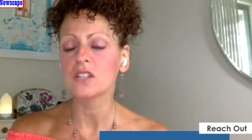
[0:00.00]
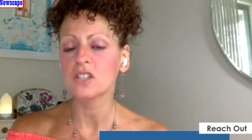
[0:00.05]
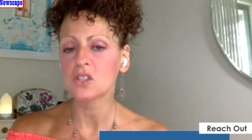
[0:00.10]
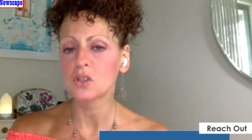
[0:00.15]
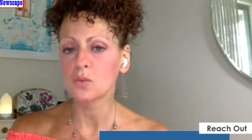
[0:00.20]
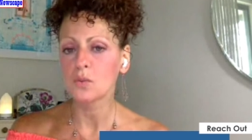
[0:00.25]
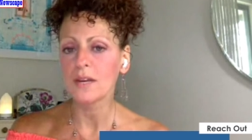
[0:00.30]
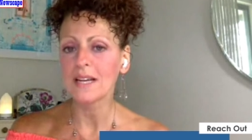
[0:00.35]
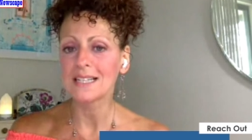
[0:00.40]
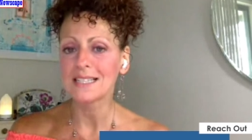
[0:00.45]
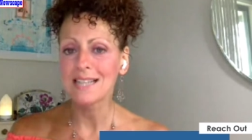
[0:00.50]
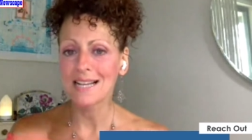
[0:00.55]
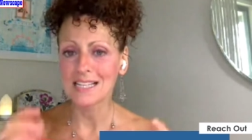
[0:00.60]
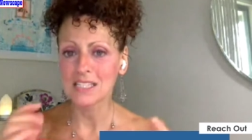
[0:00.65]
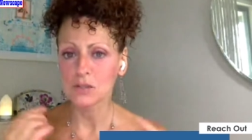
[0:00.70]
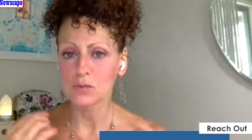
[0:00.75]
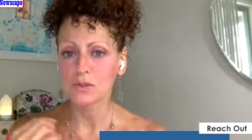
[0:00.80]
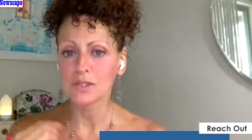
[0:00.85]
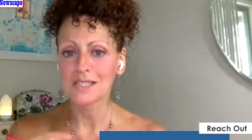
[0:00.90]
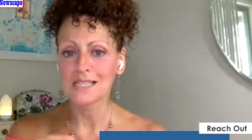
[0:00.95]
the sweet
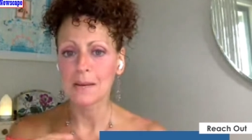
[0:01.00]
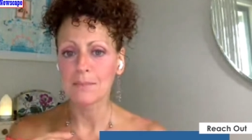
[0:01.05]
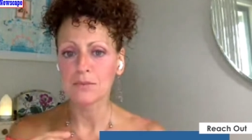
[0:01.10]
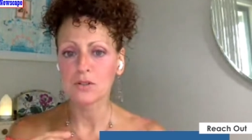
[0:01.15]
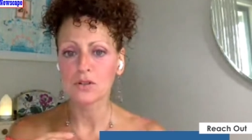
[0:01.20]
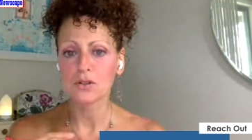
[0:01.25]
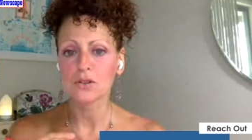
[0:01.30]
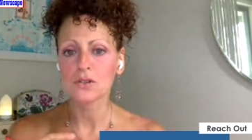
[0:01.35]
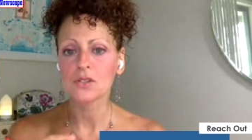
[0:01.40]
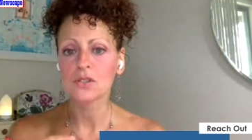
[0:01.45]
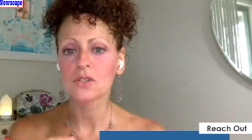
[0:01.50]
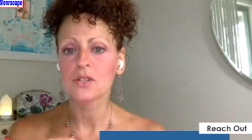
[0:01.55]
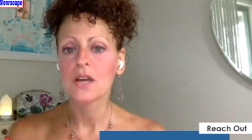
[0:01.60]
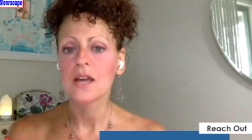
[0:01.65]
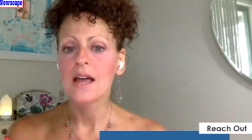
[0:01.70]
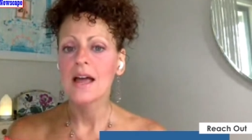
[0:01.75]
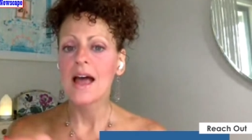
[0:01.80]
taste receptors,